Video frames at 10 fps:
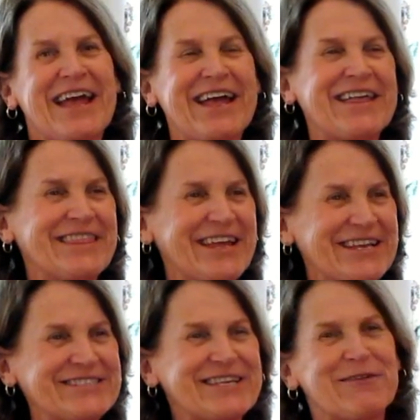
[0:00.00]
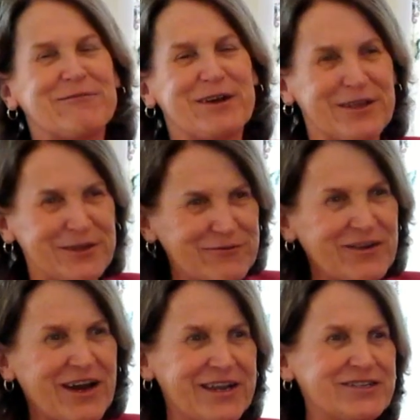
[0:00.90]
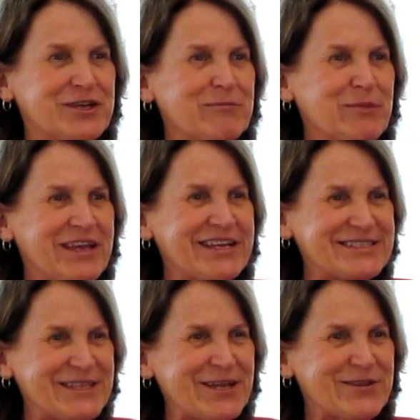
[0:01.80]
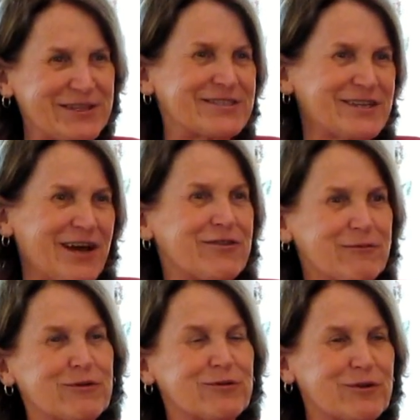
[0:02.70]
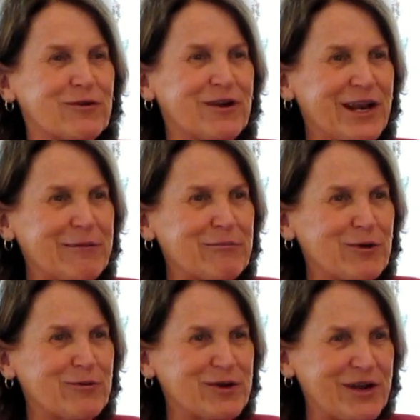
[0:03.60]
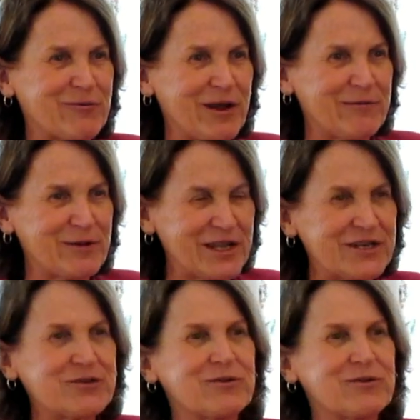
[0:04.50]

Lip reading: And they said, "Well, you've got a GPS there that's got the route already programmed into